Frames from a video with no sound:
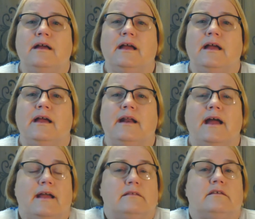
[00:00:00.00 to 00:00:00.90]
and I
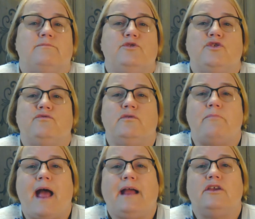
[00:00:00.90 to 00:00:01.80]
had this beautiful
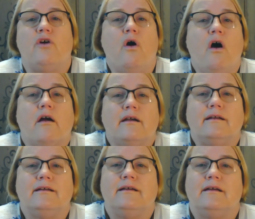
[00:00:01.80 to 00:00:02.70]
backyard,
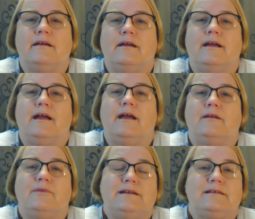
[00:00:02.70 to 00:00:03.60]

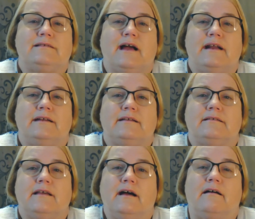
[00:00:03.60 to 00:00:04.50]
and we decided to
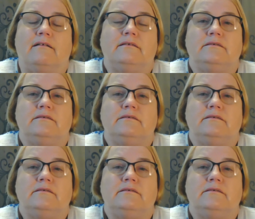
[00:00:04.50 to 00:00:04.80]
sell.